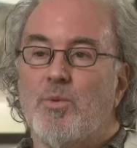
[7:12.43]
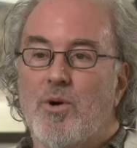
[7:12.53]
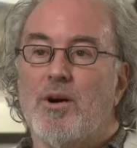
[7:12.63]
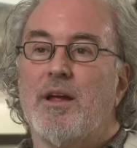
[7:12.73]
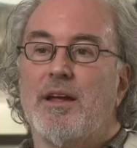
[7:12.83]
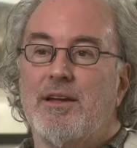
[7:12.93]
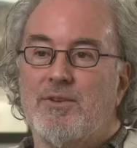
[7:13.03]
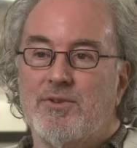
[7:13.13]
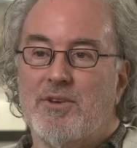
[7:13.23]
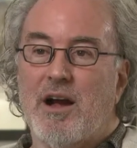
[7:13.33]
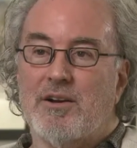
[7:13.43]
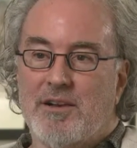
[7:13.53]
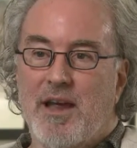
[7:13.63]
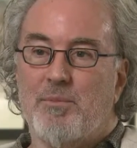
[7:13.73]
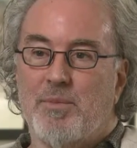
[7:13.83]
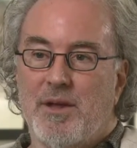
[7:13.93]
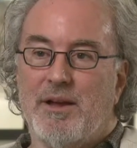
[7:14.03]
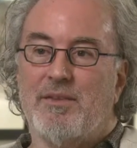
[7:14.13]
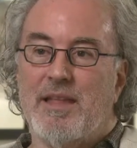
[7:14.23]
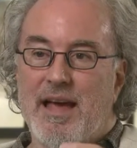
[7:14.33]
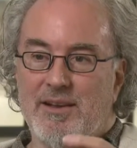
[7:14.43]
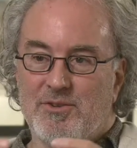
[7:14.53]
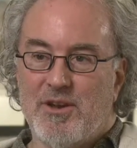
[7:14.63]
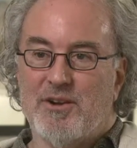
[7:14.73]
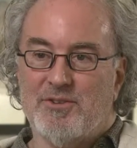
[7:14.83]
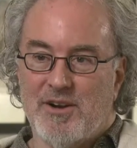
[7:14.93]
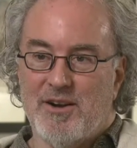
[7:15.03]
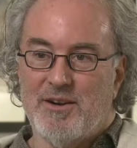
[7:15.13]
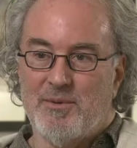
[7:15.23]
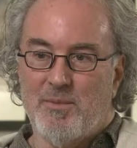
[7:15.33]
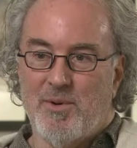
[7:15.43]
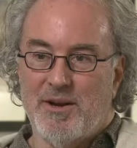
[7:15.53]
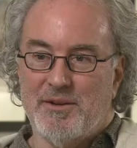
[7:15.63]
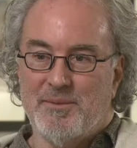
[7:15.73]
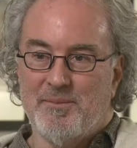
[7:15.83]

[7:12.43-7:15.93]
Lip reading: work is our template. That is our starting point.